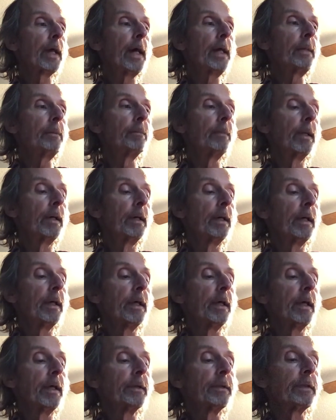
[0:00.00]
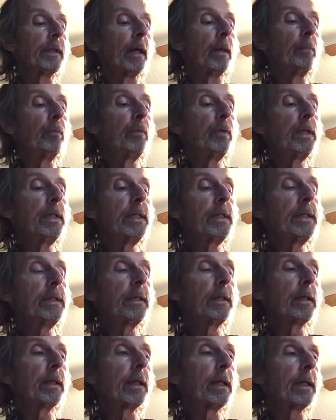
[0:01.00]
Okay, then
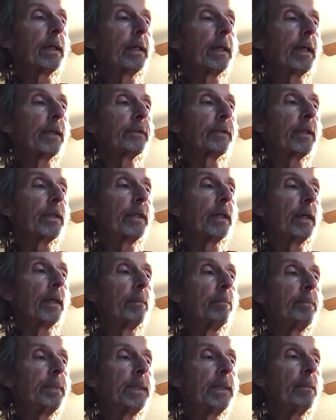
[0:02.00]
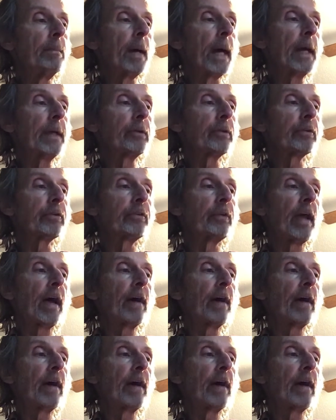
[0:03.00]
we get to the B minor